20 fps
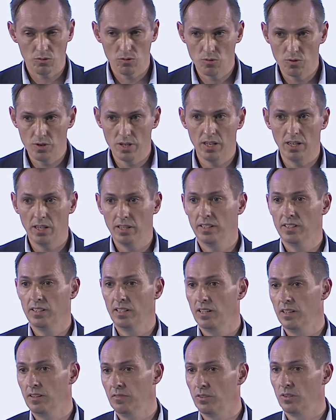really
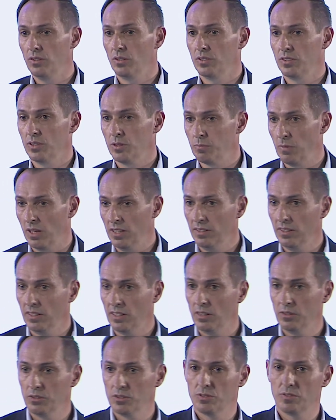deliver on this
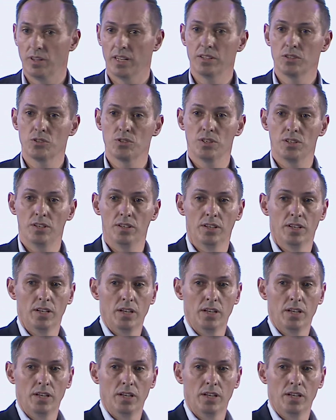multi-cloud strategy.